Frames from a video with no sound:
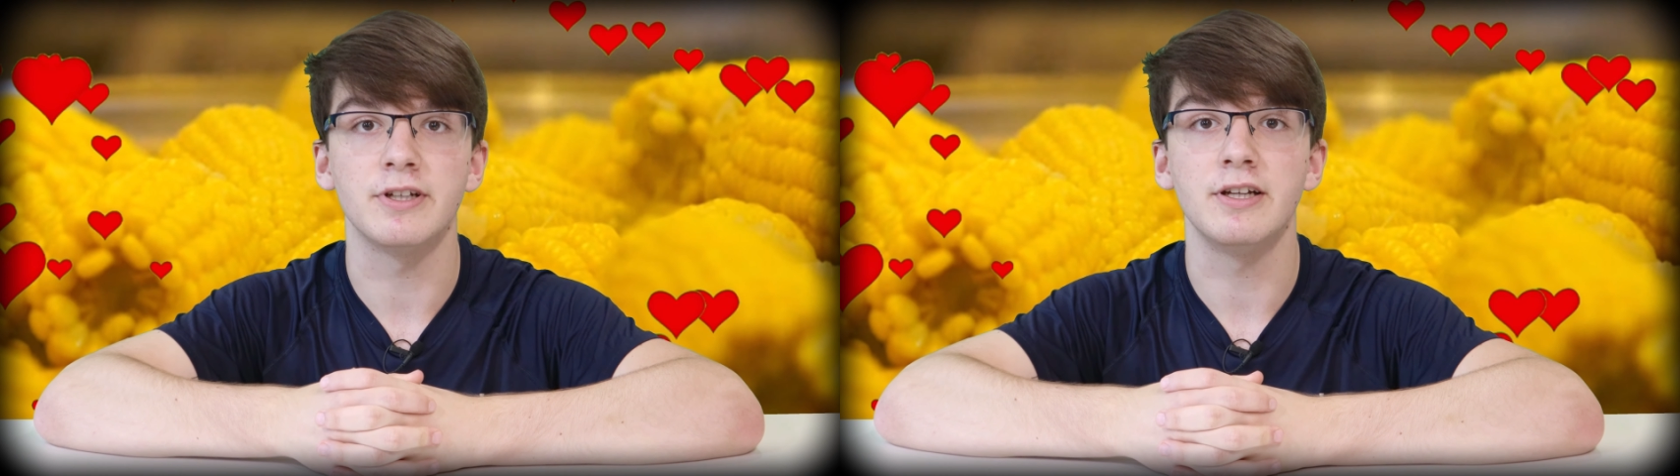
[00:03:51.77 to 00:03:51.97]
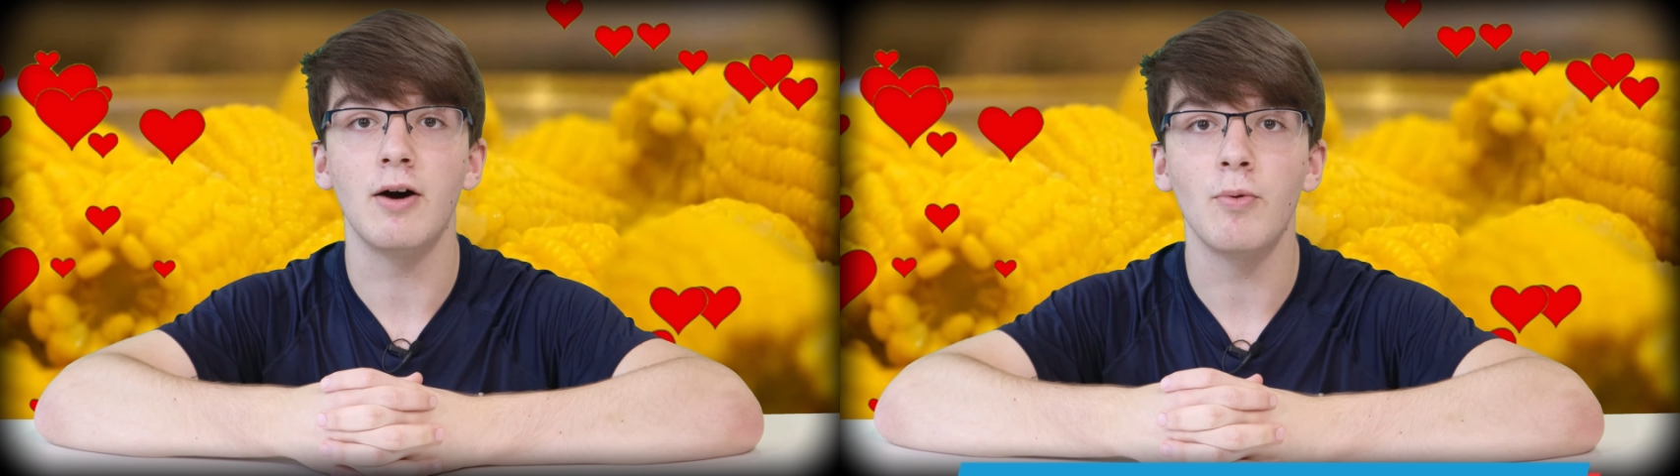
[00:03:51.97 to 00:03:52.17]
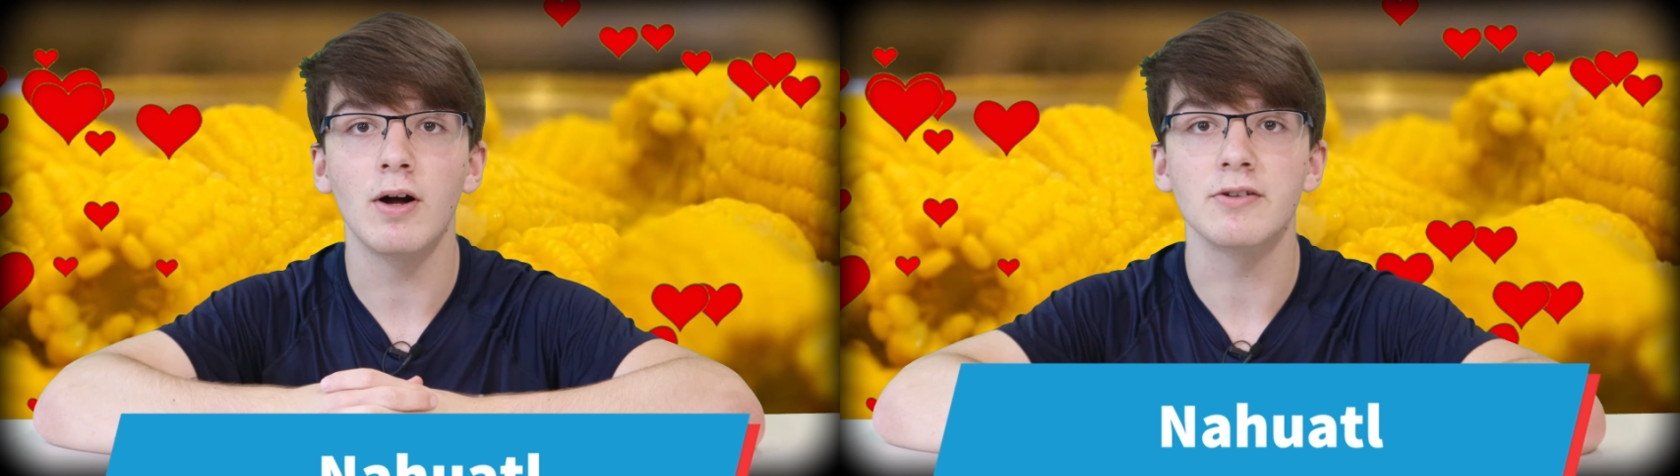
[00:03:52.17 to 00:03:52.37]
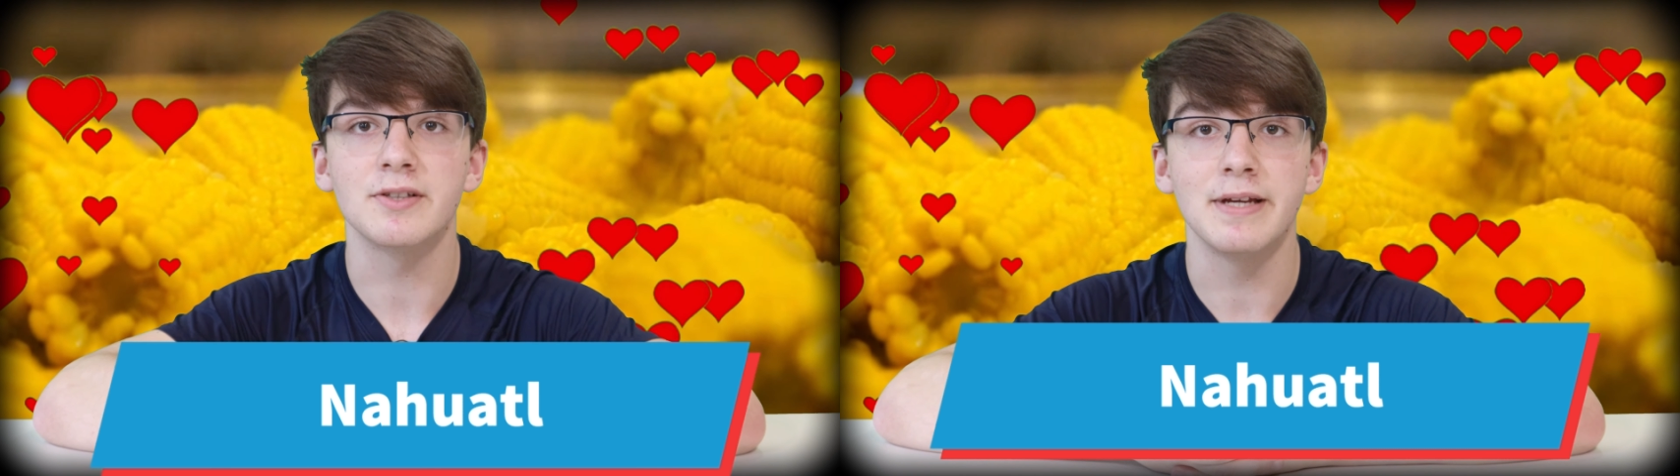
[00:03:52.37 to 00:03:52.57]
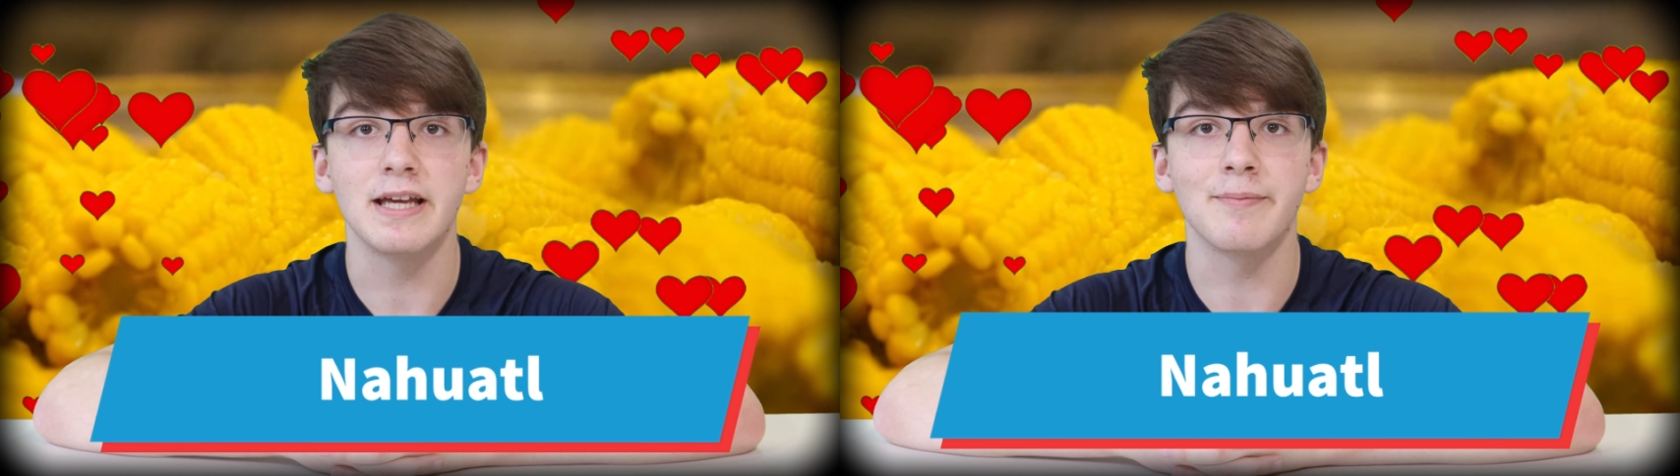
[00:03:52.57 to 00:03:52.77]
with
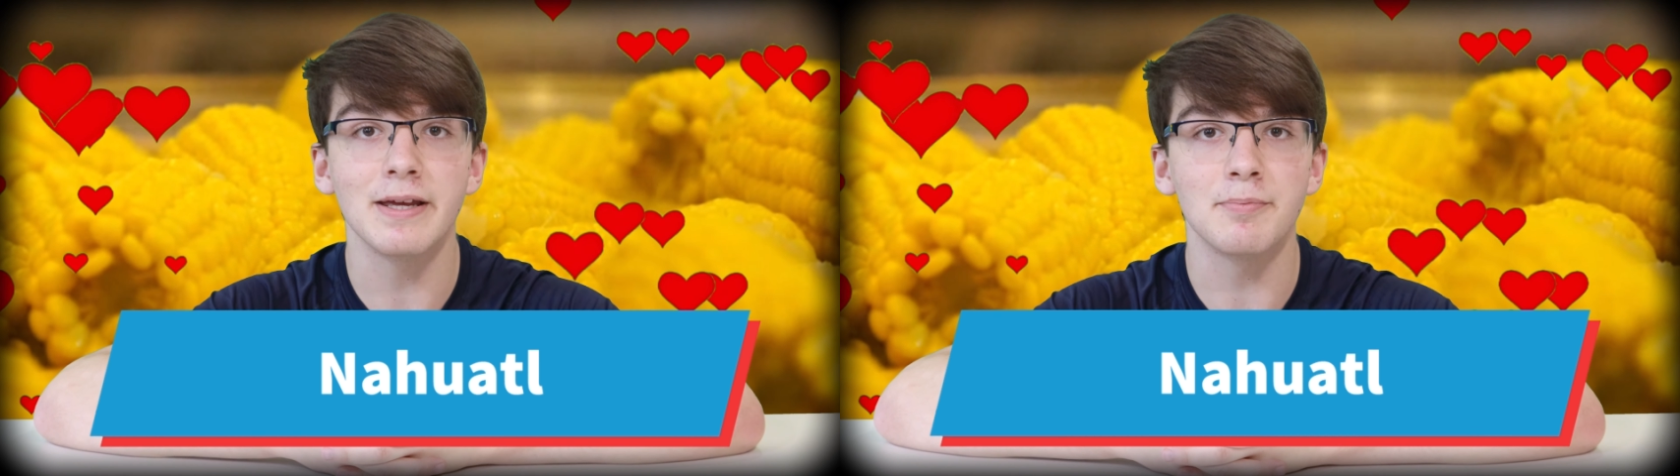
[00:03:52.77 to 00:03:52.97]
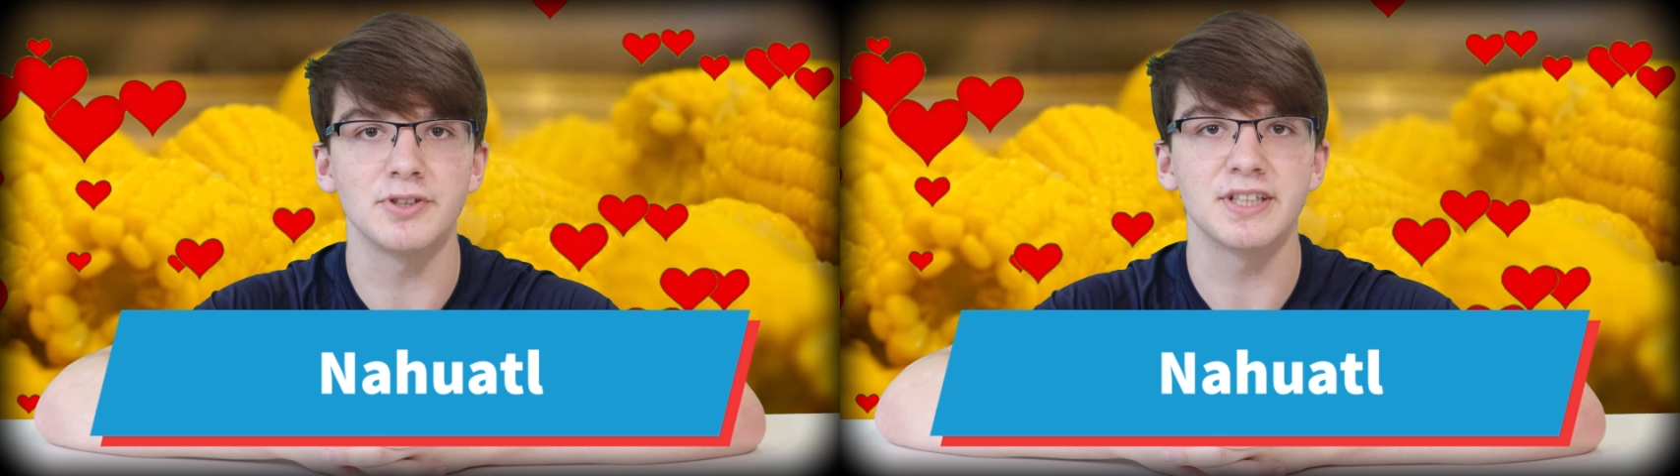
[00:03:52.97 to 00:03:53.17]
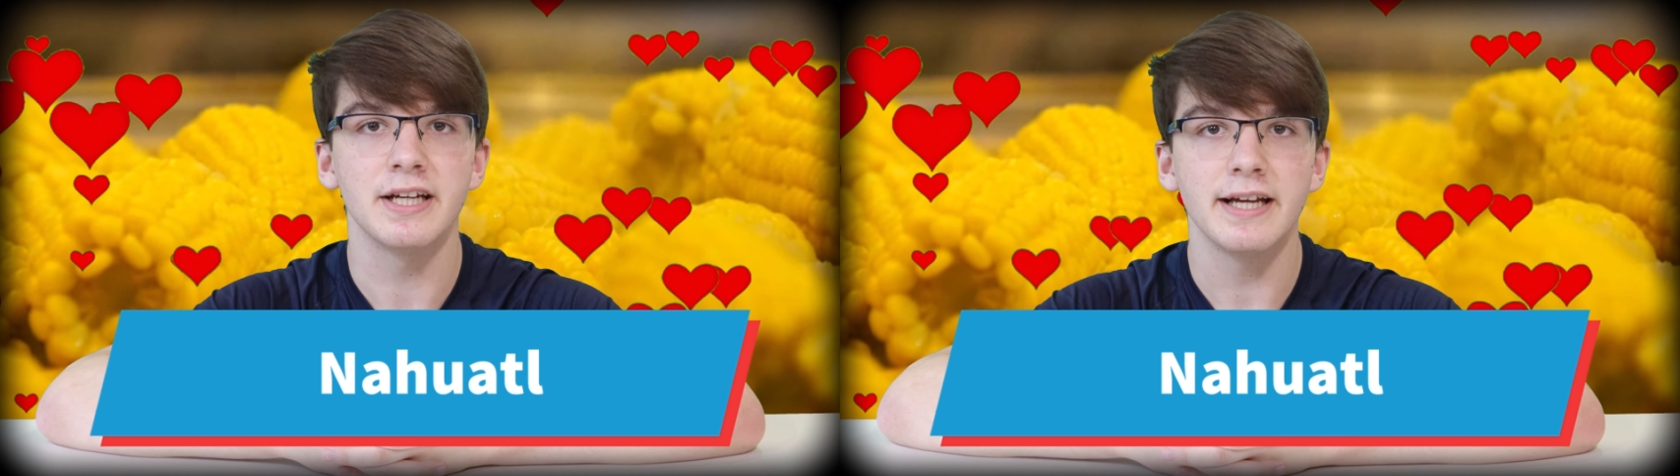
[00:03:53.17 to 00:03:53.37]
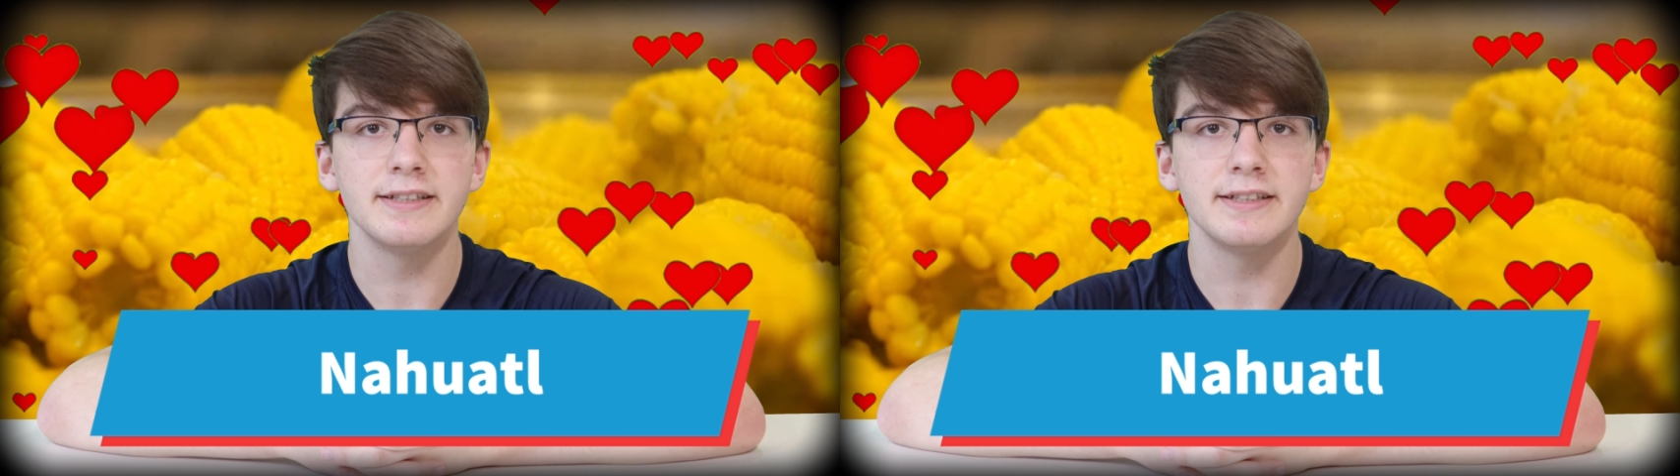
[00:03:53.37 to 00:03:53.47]
Nahuatl-speaking peoples